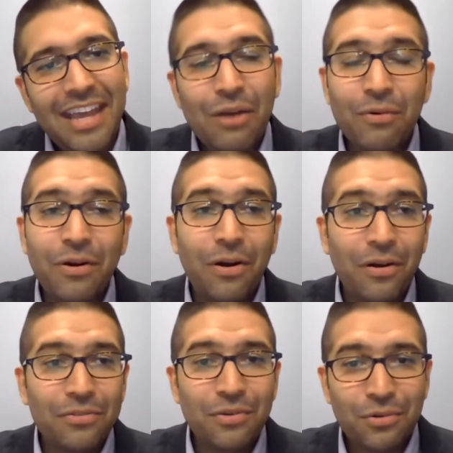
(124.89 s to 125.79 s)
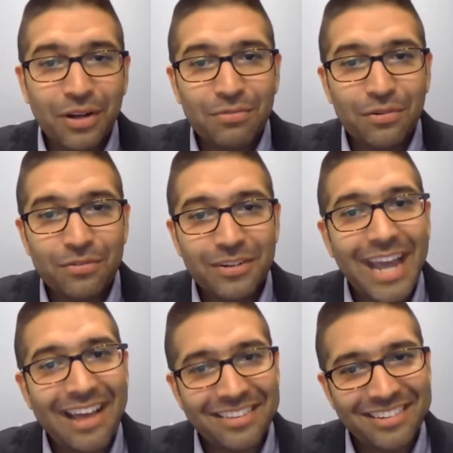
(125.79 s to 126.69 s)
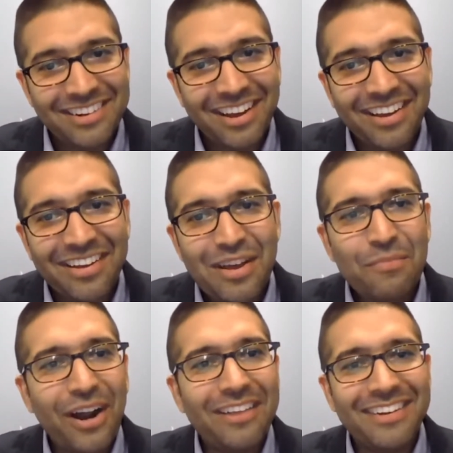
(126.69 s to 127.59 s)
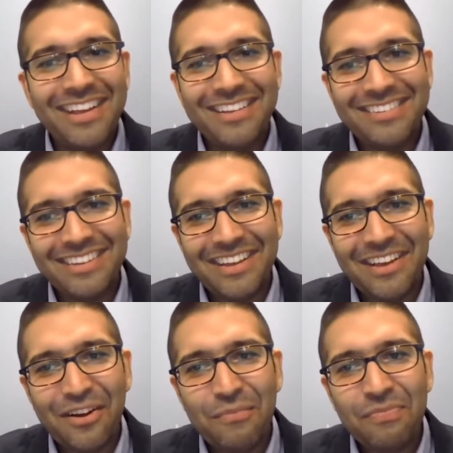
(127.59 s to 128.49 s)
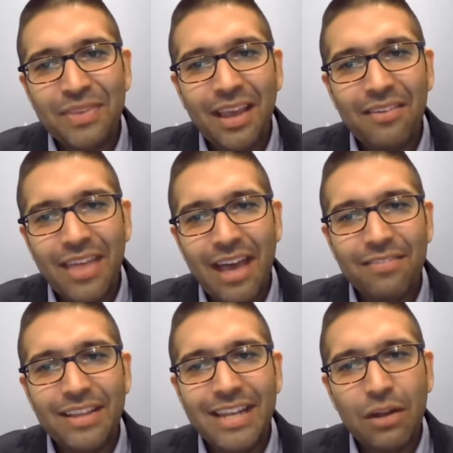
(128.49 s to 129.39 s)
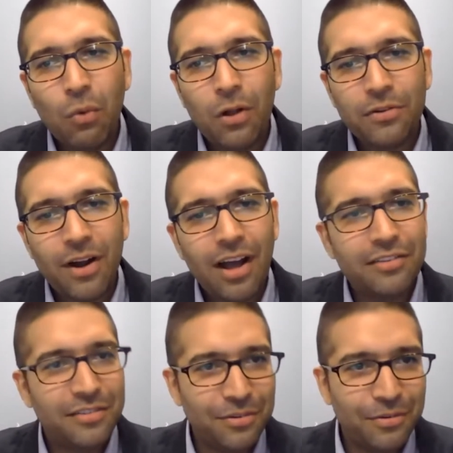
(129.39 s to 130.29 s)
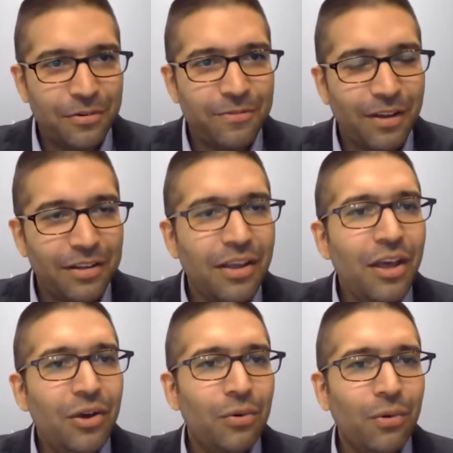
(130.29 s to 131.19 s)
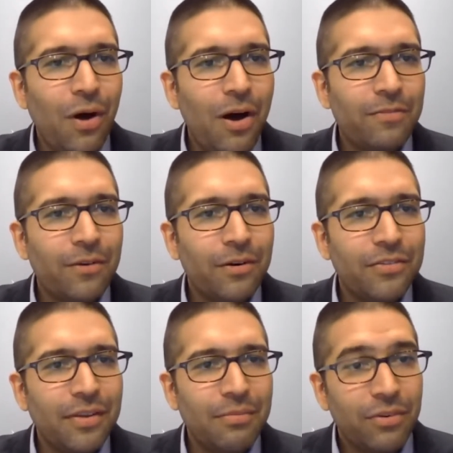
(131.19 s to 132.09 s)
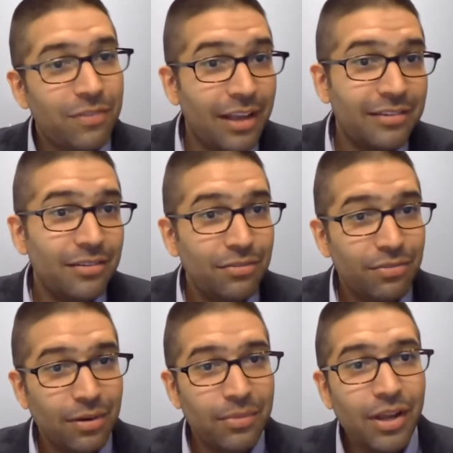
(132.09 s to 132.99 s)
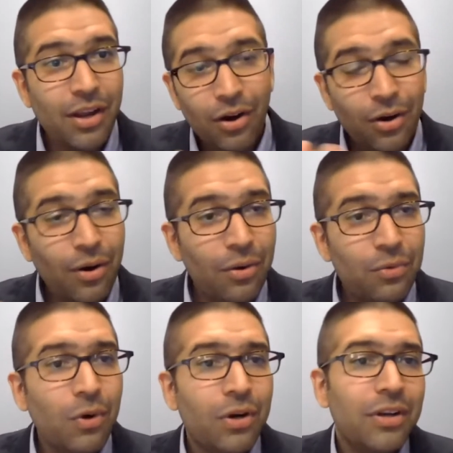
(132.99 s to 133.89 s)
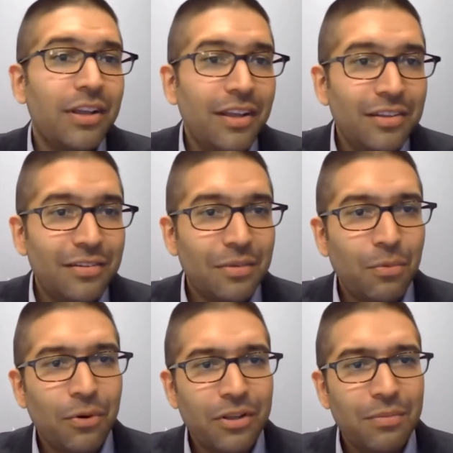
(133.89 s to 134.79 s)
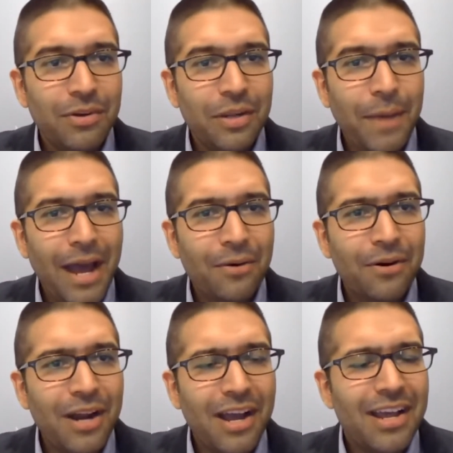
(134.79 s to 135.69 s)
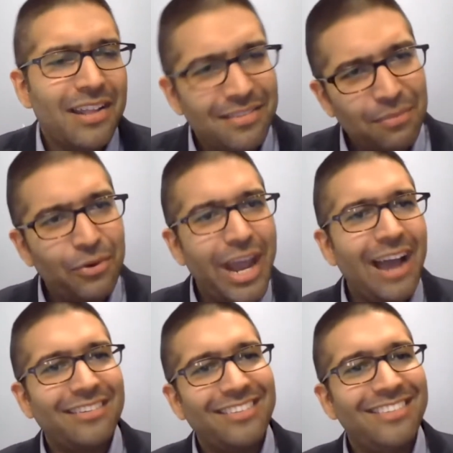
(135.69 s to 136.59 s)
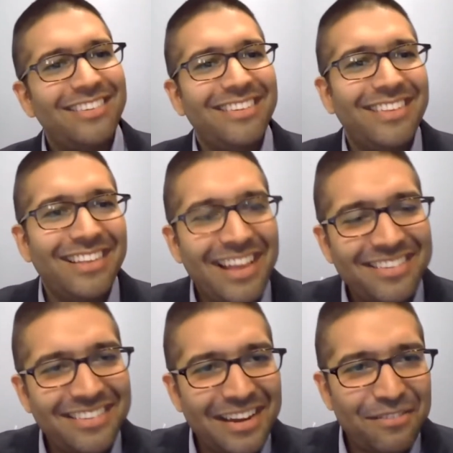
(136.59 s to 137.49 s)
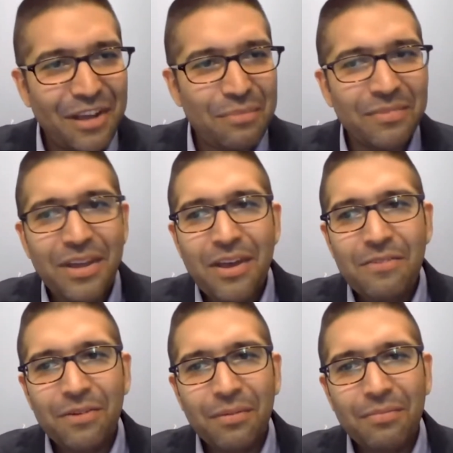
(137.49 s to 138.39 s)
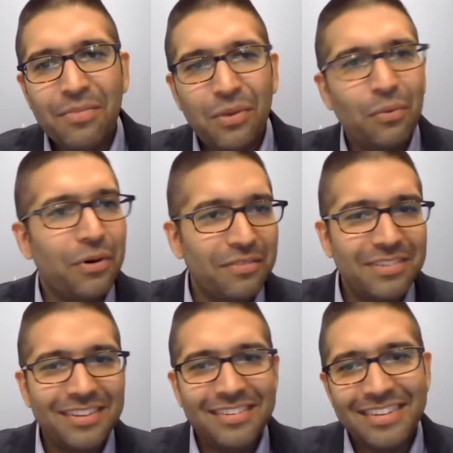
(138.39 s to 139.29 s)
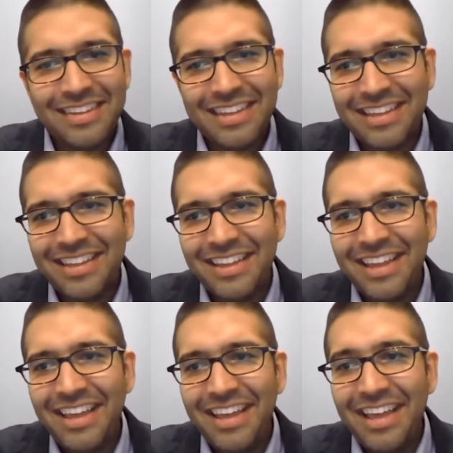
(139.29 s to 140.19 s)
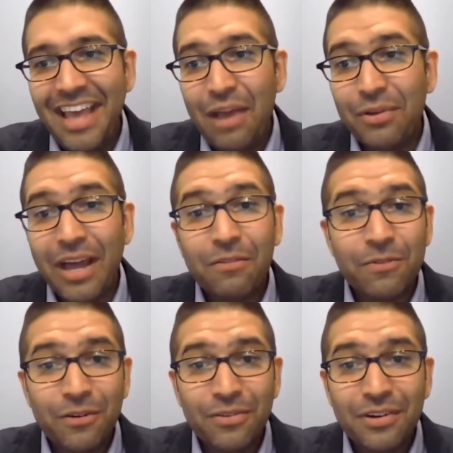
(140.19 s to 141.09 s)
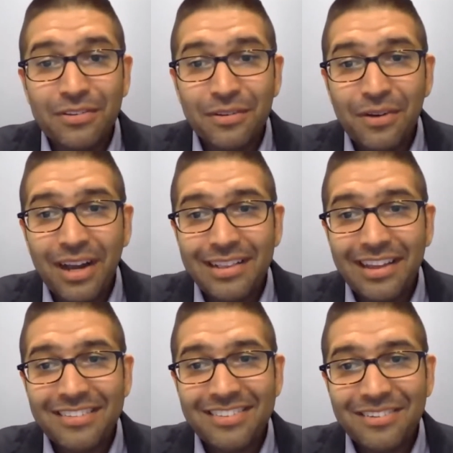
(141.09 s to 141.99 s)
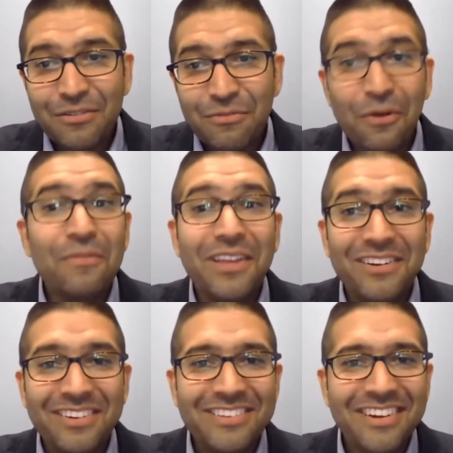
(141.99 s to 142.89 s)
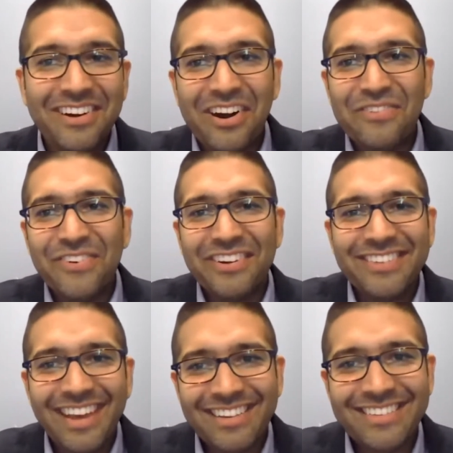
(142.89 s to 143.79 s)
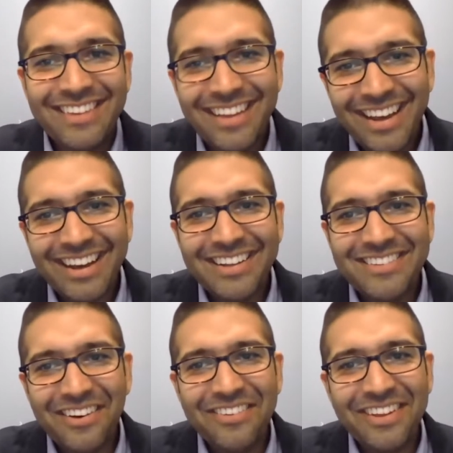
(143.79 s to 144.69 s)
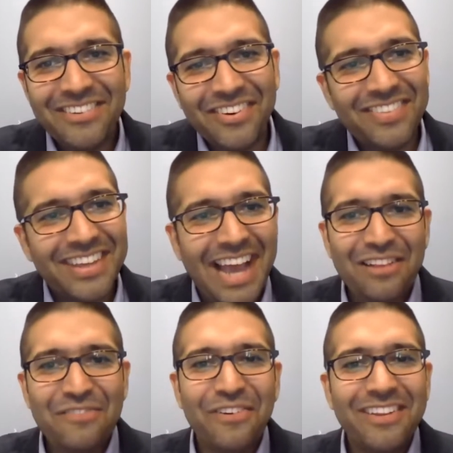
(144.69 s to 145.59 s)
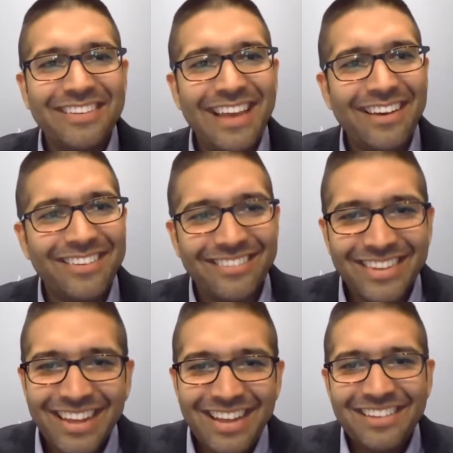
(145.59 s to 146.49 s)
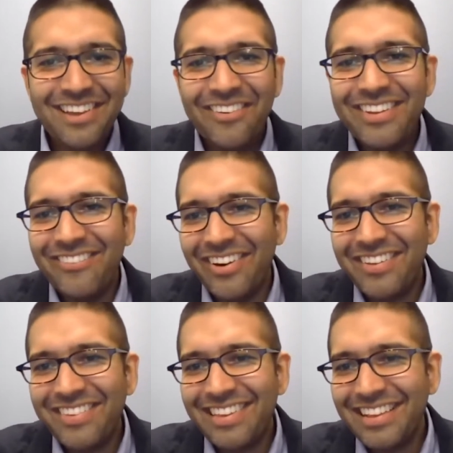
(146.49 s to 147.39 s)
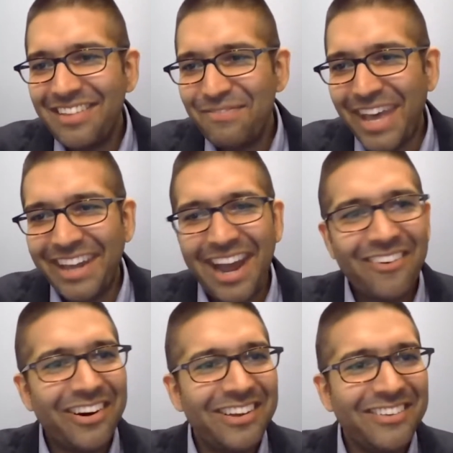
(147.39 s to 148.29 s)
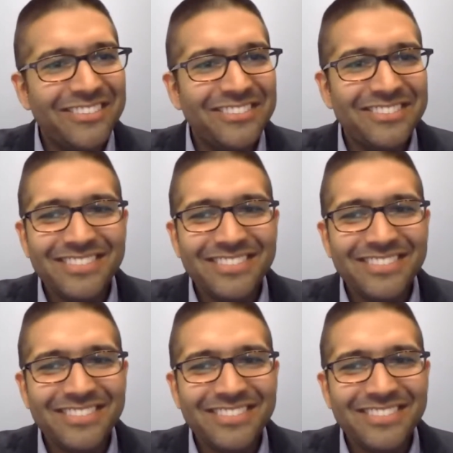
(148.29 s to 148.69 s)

And we're also grateful for Cathy Cha, President and CEO of the Evelyn and Walter Haas Jr. Fund, who will offer some reflections from her own work to support community power uh, and some reactions to the lessons that have come from the work of TCE. And without further ado, I'd like to formally introduce our, our first guest, uh, Tony from the California Endowment. Tony, welcome to the Leap Pad. How are you?